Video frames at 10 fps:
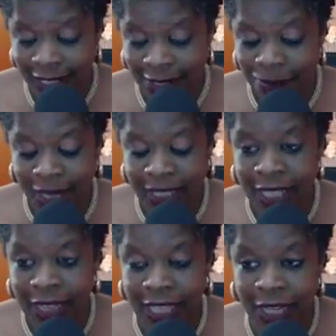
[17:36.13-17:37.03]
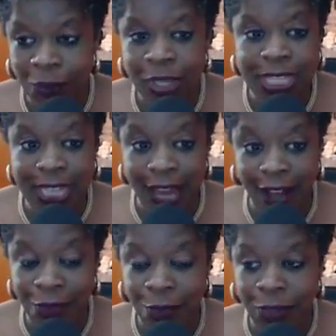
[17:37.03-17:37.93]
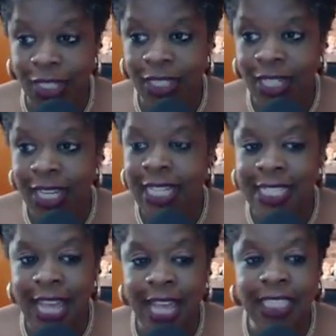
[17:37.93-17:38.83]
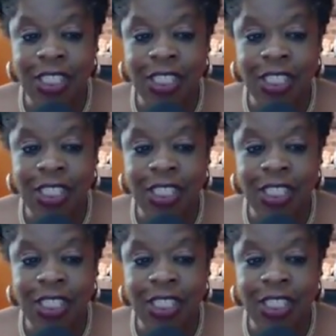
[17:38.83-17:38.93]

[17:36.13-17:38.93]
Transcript: But the thing with the other one is that